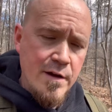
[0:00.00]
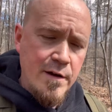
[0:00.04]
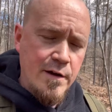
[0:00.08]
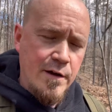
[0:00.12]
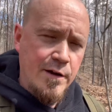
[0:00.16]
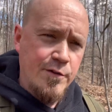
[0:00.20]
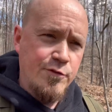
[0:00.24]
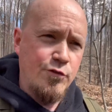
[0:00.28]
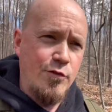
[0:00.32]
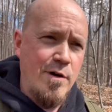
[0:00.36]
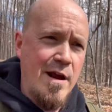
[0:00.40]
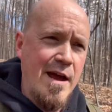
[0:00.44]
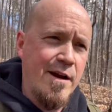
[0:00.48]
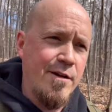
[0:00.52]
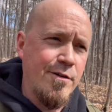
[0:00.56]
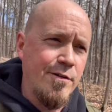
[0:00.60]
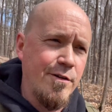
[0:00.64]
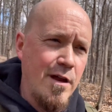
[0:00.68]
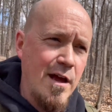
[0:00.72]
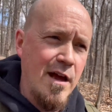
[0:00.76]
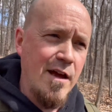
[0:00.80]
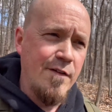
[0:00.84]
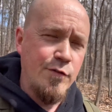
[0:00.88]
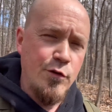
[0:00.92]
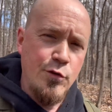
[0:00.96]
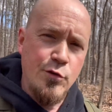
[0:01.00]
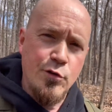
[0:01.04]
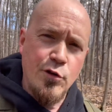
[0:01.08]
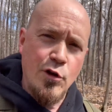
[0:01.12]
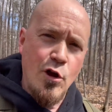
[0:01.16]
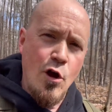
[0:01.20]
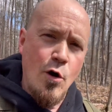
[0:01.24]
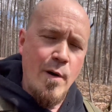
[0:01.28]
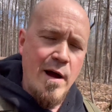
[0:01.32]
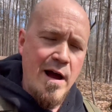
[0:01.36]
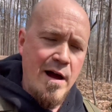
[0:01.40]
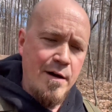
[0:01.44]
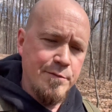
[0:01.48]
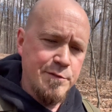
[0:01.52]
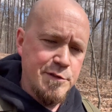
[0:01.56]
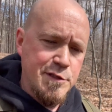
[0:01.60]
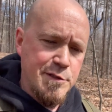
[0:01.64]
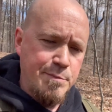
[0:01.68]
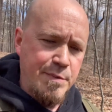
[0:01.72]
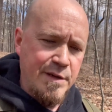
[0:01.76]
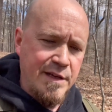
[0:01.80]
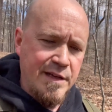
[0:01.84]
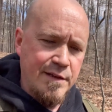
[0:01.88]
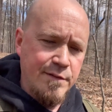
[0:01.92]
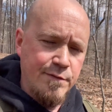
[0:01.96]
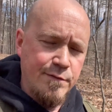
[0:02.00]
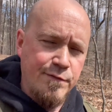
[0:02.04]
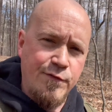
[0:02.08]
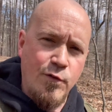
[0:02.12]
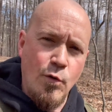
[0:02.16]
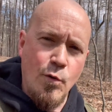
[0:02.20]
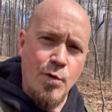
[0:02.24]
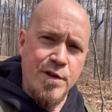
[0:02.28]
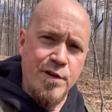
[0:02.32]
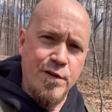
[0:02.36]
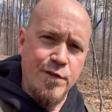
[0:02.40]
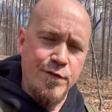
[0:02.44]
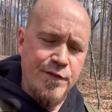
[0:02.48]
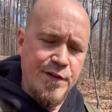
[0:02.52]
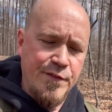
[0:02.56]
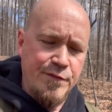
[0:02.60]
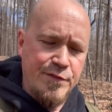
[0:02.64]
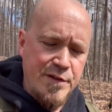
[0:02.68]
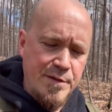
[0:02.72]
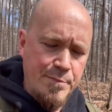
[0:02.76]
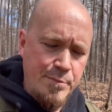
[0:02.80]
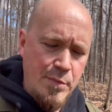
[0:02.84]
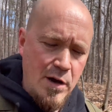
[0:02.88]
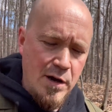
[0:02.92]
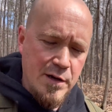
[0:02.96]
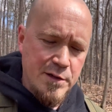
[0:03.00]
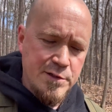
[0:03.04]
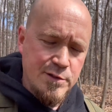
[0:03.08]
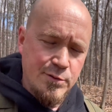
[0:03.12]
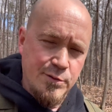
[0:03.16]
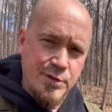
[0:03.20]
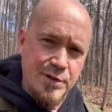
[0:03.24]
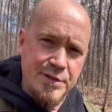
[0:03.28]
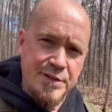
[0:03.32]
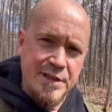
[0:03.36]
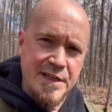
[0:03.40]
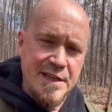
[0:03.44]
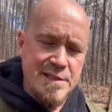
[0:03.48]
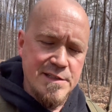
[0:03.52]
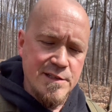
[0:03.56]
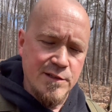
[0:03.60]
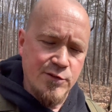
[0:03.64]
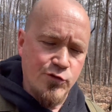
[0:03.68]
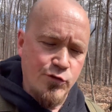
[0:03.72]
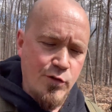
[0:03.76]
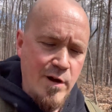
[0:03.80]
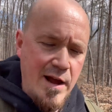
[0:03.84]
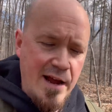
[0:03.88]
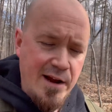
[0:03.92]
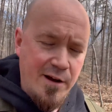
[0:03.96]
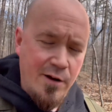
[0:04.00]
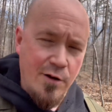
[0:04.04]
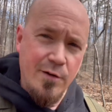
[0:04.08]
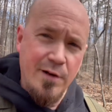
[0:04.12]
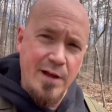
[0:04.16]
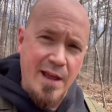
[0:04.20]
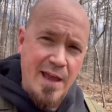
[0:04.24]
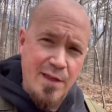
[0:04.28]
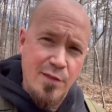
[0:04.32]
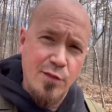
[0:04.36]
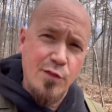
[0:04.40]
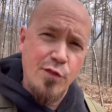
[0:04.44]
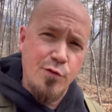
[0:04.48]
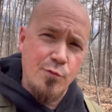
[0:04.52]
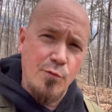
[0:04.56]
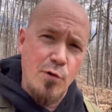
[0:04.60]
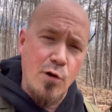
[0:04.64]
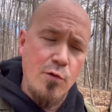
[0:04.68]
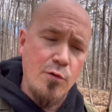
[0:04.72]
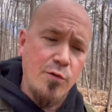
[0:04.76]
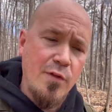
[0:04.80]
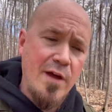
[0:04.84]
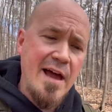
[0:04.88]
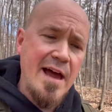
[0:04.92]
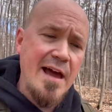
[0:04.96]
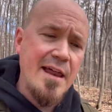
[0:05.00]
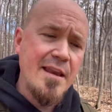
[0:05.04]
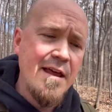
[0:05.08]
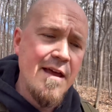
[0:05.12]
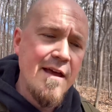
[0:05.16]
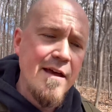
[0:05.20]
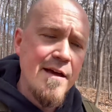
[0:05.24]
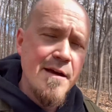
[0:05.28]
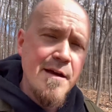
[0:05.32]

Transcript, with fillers: a tracker knife. You can go out and spend 40 or 50 bucks on a decent tracker and throw that